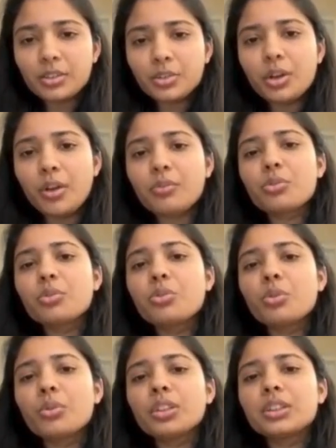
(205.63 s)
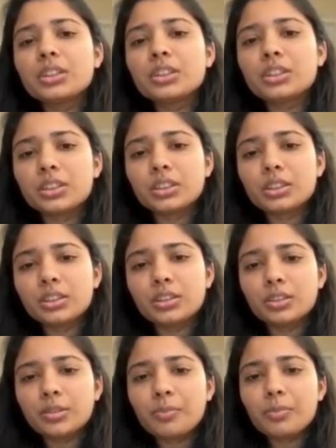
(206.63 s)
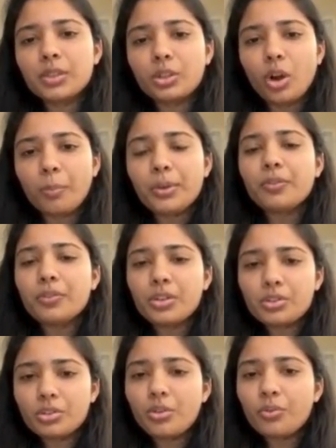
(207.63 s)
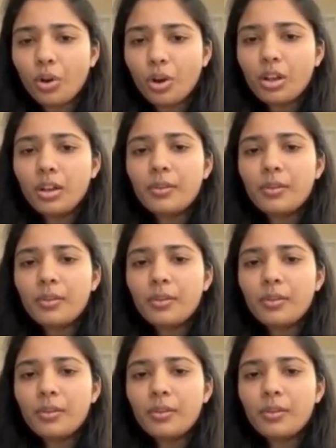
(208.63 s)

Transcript: you have to go with the topic first of all